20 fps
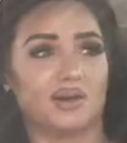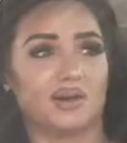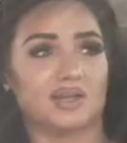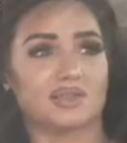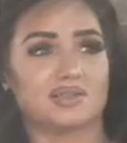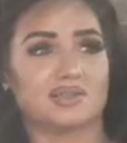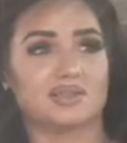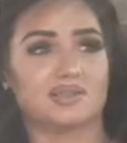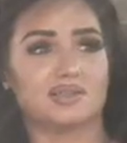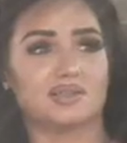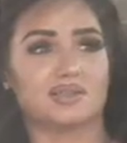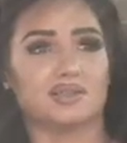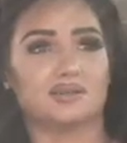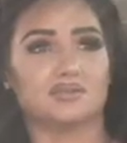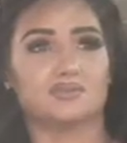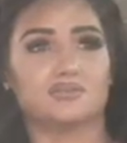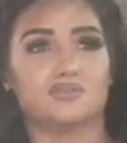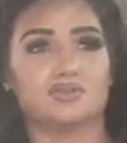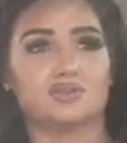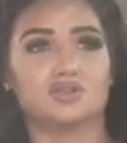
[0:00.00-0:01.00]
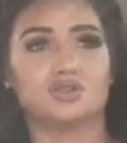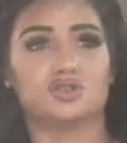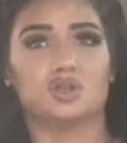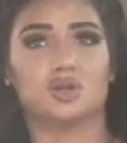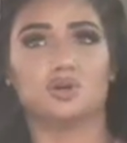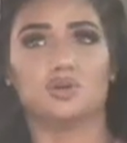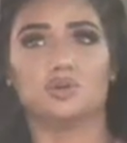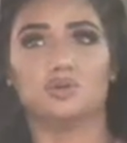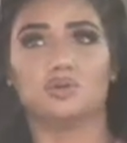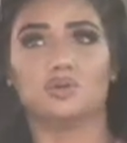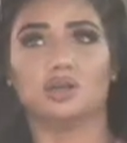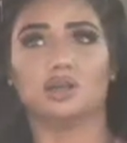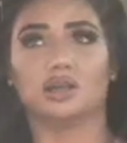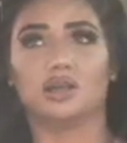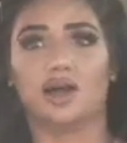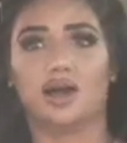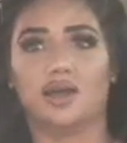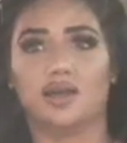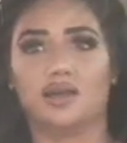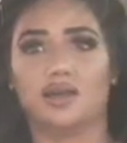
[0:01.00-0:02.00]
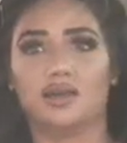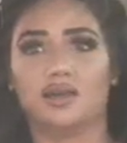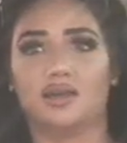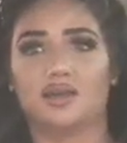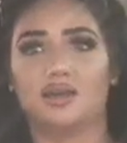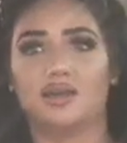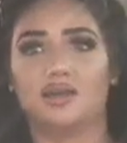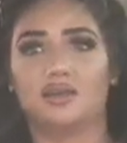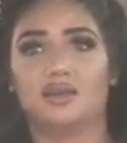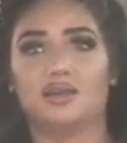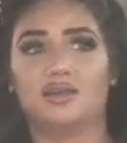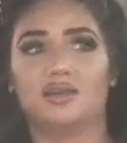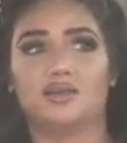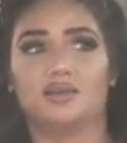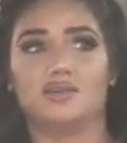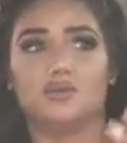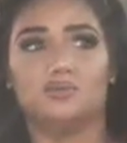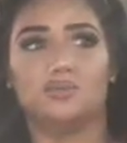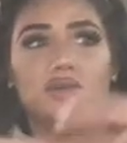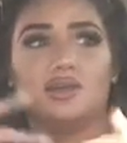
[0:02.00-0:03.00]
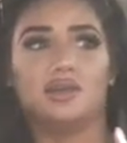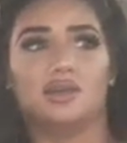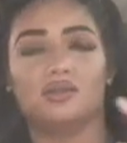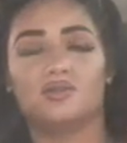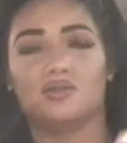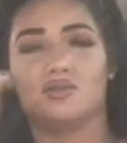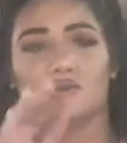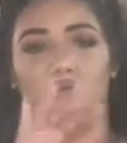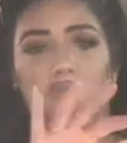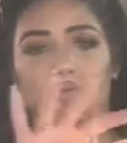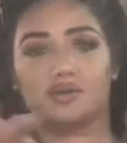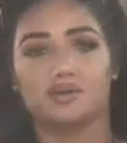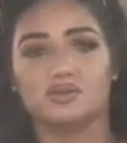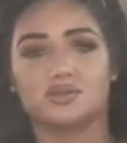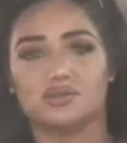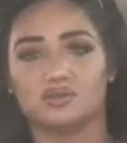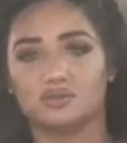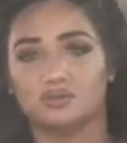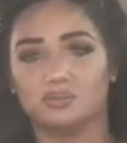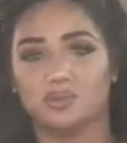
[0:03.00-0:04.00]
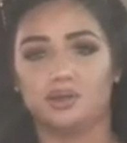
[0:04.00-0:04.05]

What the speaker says: autism don't like you being in their personal